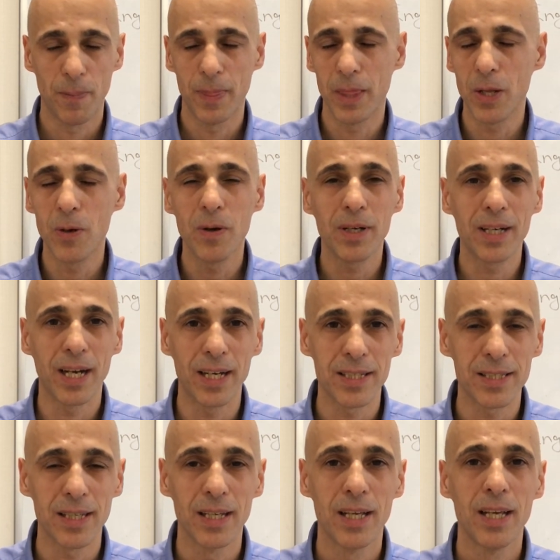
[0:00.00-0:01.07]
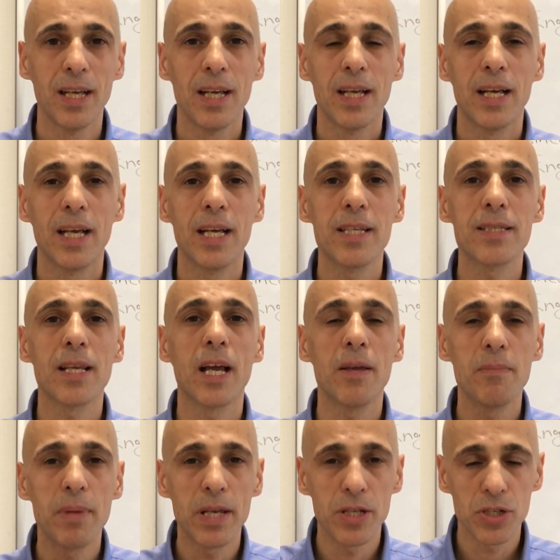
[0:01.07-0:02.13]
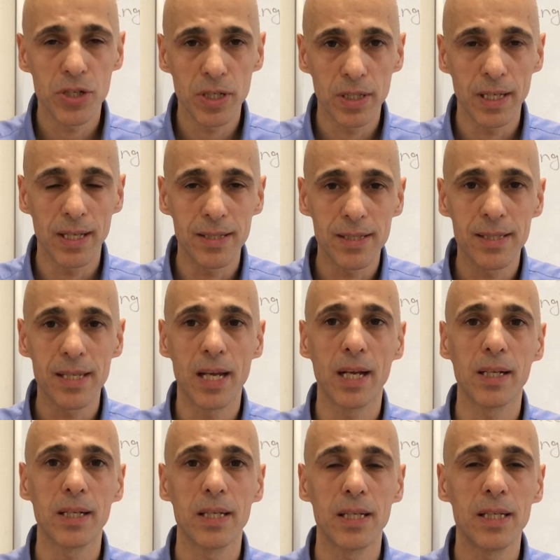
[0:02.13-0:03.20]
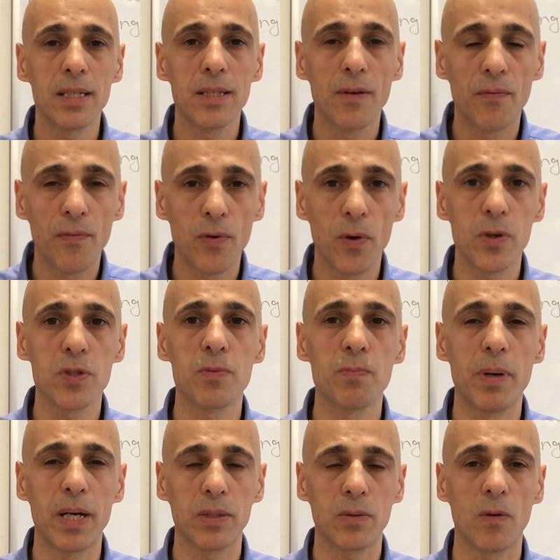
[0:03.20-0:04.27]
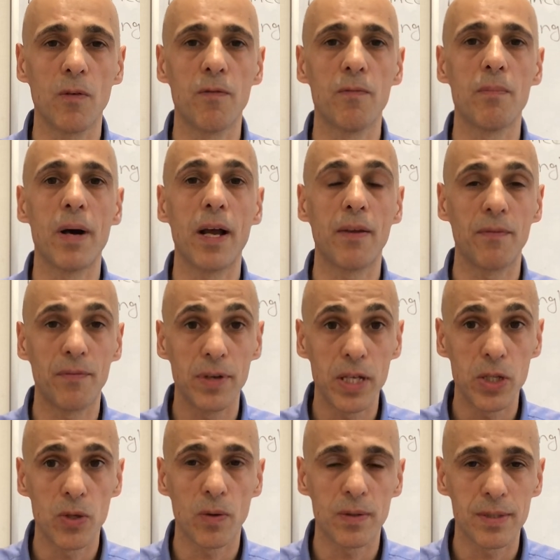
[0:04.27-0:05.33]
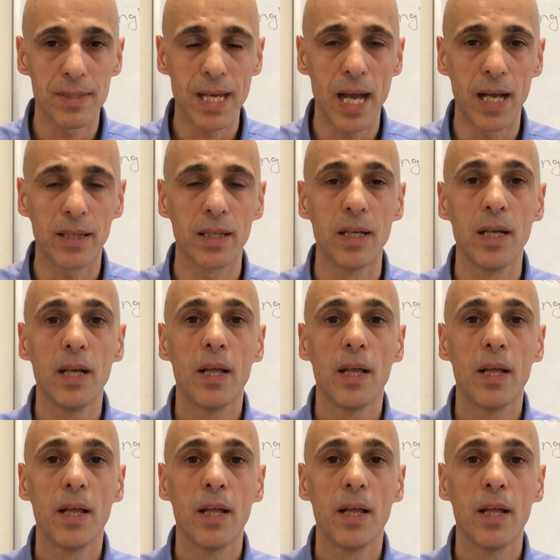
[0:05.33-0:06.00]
No, guys, as I mentioned and said in the first part of my video, that